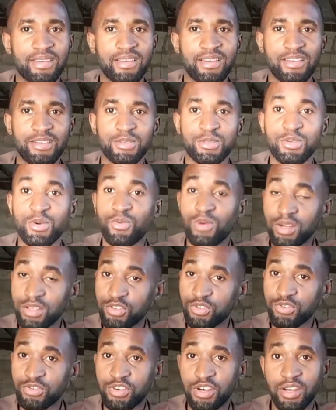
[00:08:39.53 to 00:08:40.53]
So what
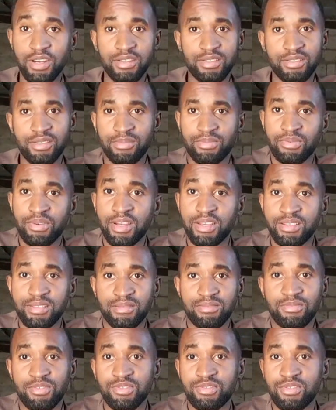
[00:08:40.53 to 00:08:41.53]
usually surprises
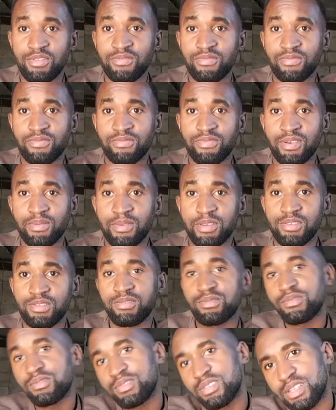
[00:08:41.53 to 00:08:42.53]
most of farmers,
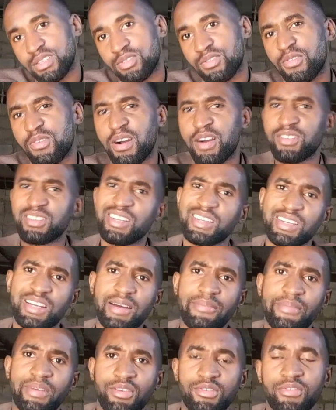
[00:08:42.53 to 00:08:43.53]
you just go out, then
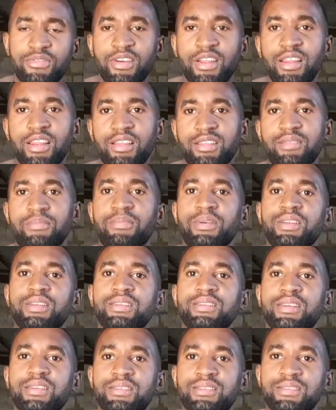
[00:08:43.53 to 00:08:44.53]
come in, you find like the bird
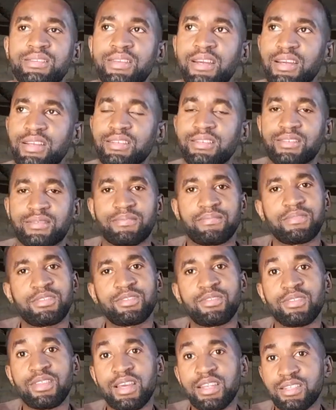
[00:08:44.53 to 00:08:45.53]
has died.
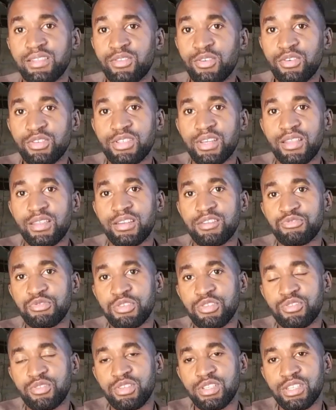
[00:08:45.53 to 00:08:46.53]
So those are the
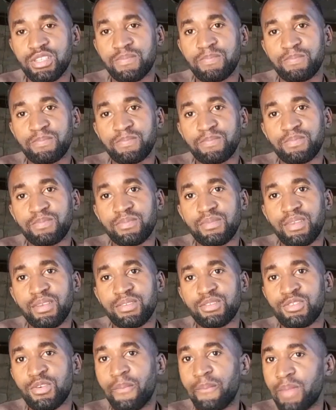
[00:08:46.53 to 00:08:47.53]
reasons.
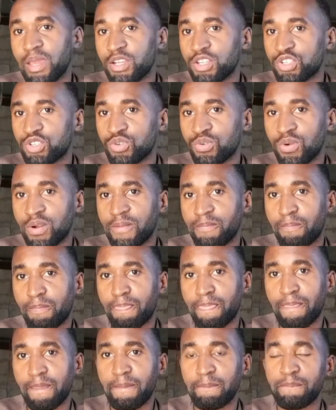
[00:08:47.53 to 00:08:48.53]
So make sure
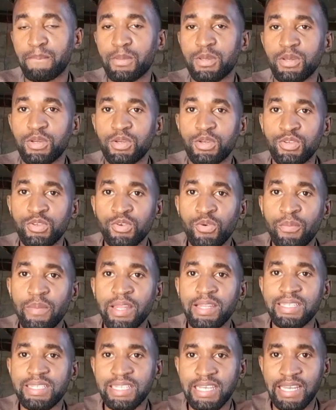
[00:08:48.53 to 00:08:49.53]
you
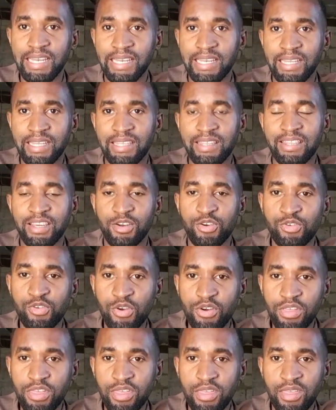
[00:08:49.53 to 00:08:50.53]
maintain the
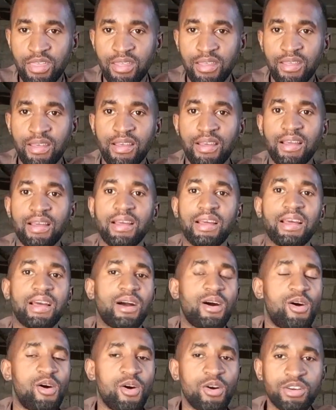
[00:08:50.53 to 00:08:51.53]
growth,
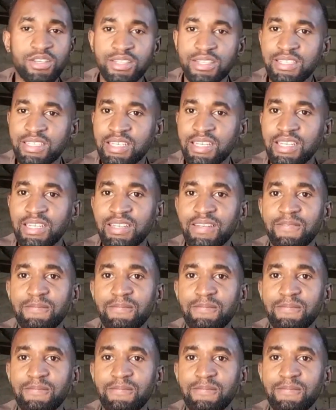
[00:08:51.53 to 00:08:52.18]
oxygen.